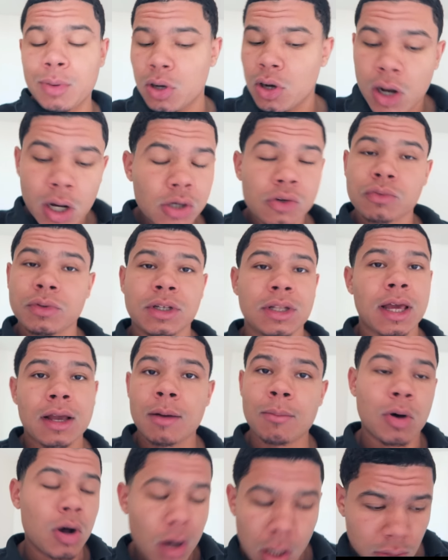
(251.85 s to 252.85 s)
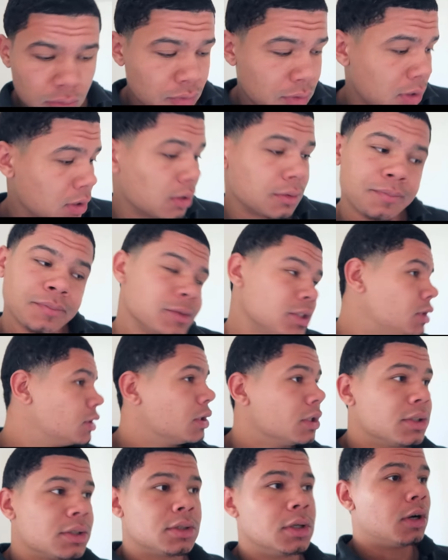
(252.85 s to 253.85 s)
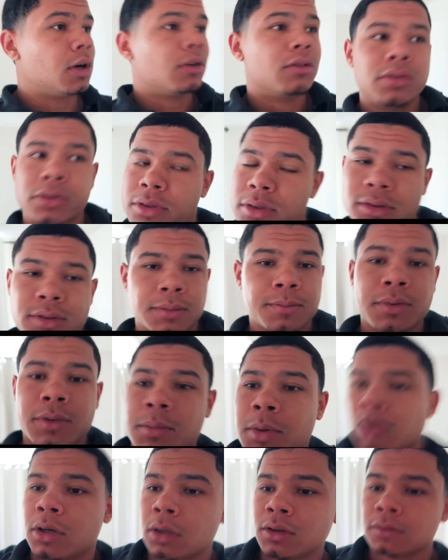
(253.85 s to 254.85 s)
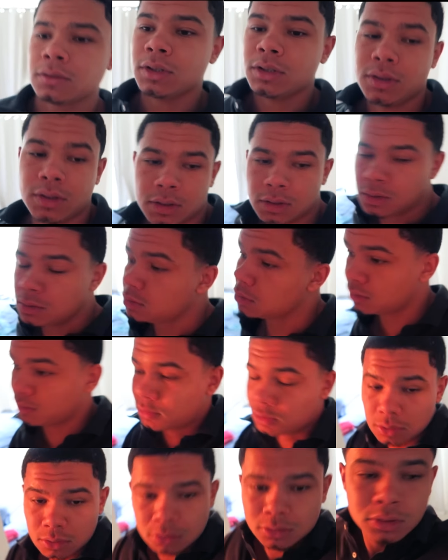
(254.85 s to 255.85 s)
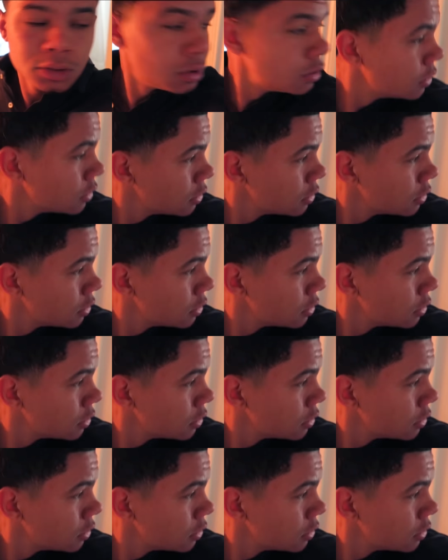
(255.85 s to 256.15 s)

I'm hungry. Like I'm hungry, yo. Let's go. I'm hungry as hell, bro.